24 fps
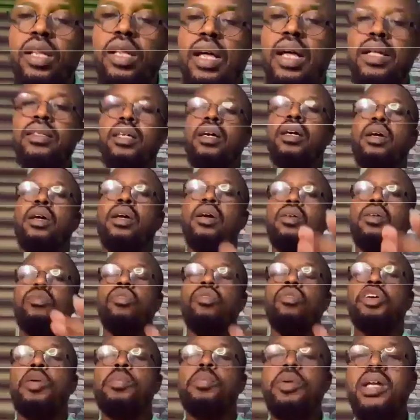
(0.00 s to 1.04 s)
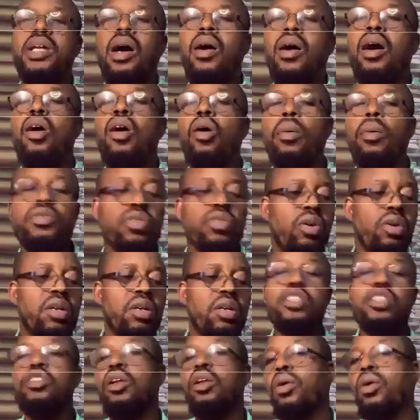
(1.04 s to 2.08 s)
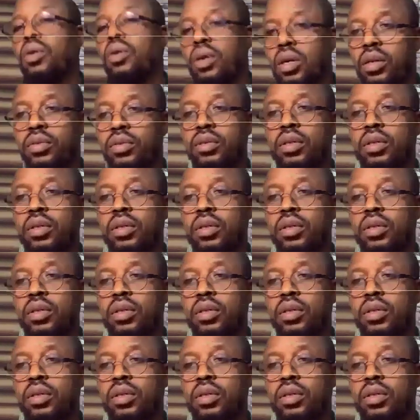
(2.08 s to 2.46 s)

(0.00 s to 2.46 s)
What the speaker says: that for keeping our hubs all this long,